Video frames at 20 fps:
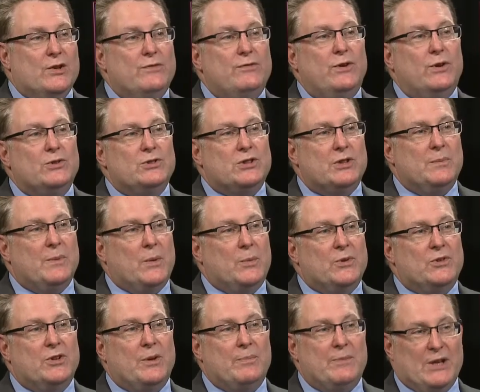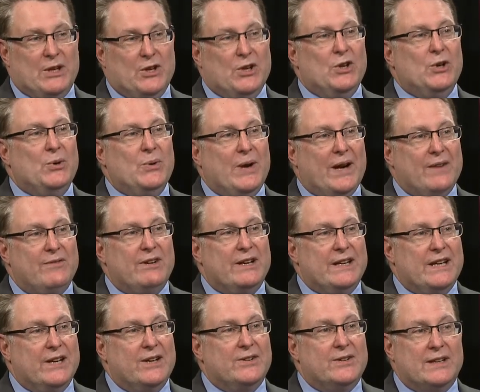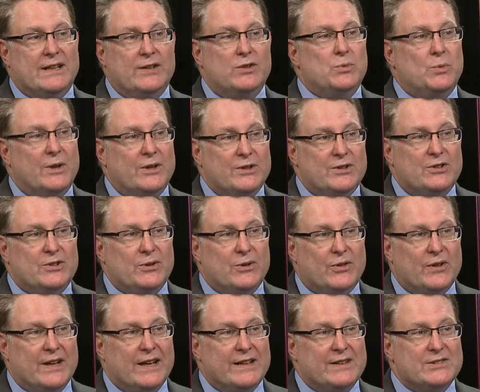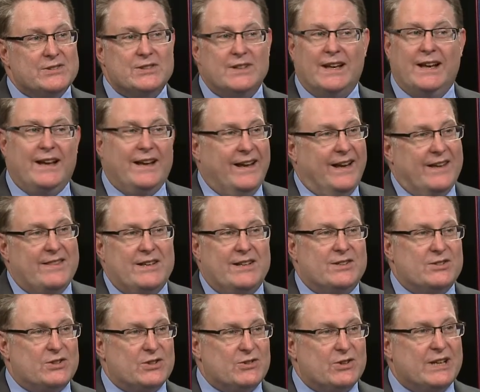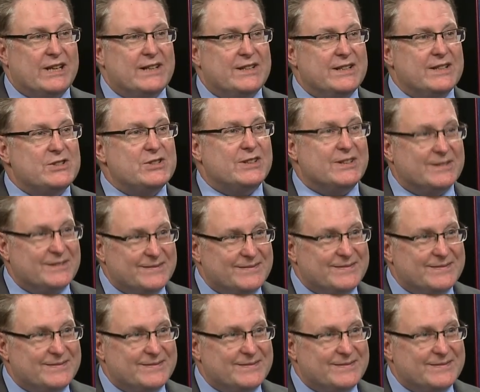you folks come up with something new every year, at least one or two things, and I think it's a great addition.